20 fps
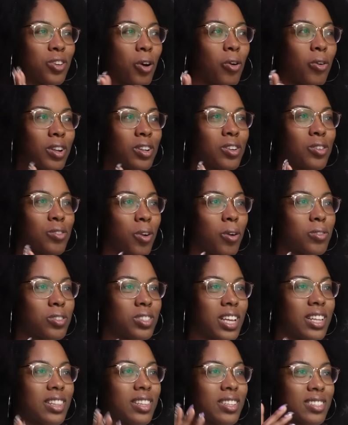so
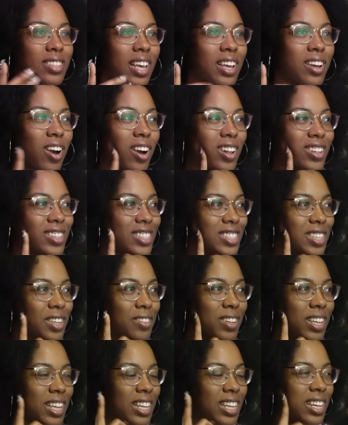engrossed in the psychology
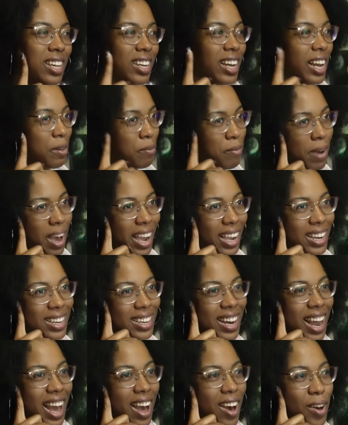of it, in the like mind
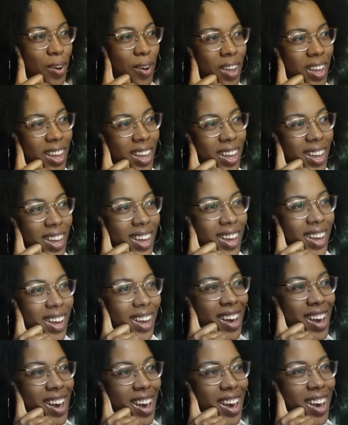and how
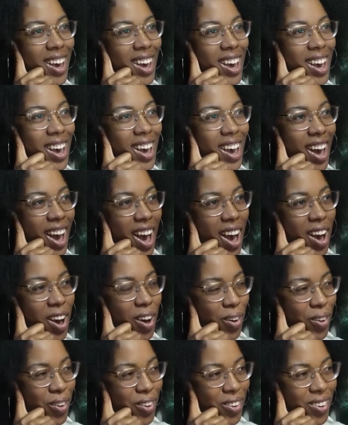
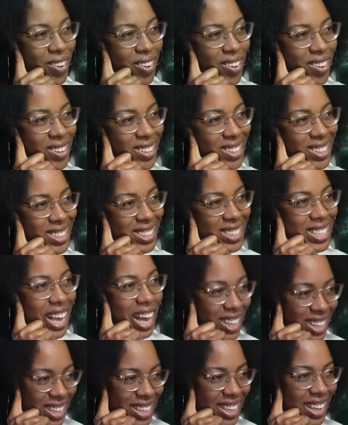how
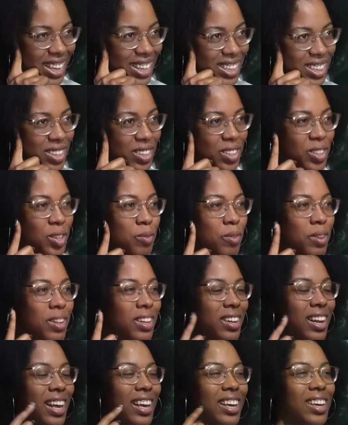delicate the
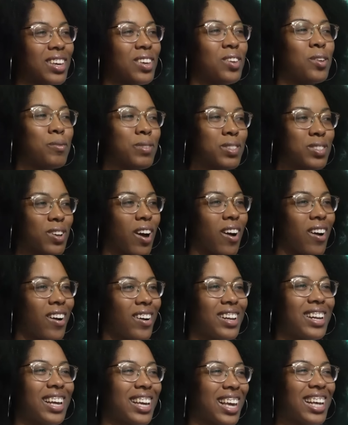human like humans
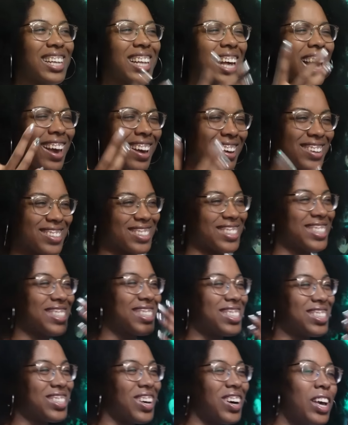are like ah, it
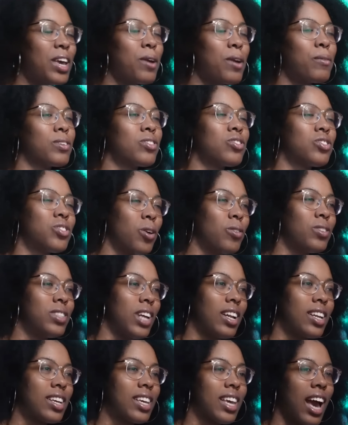was just so it was so
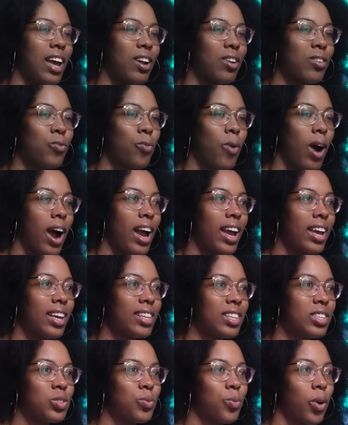delicate i don't know
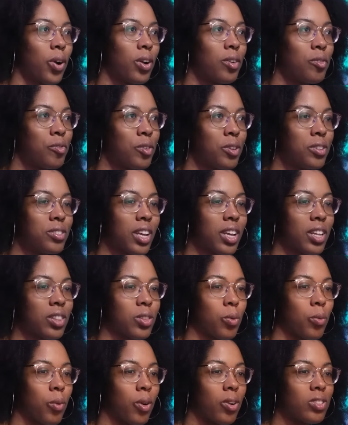why this word feels like
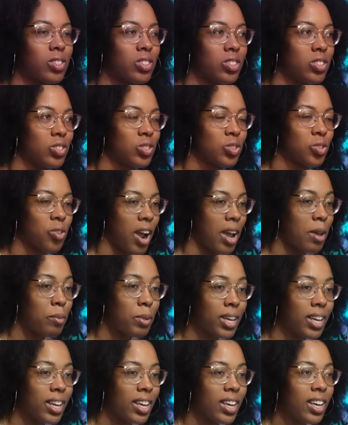the word to
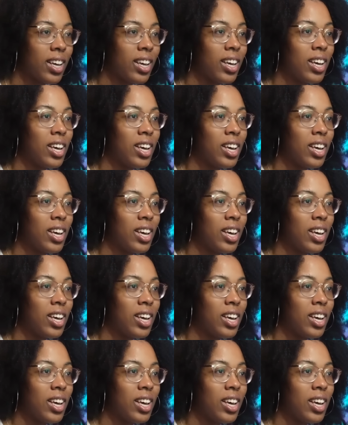describe it